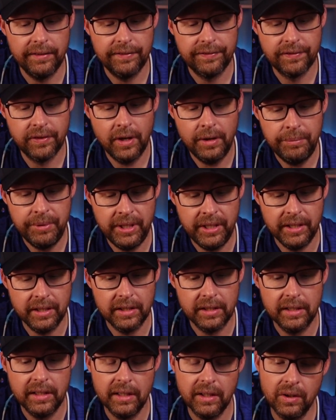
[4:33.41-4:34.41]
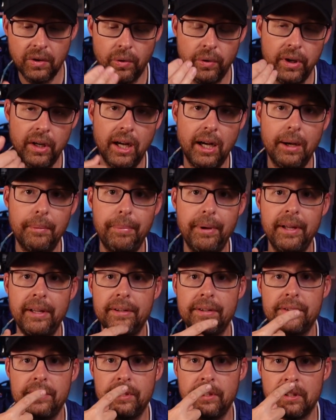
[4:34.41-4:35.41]
from here going up
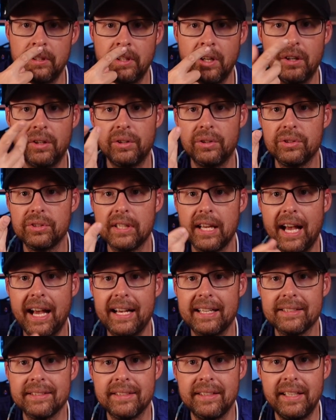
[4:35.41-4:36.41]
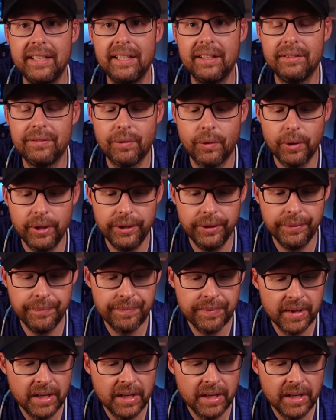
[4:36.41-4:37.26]
into your nose as needed for you.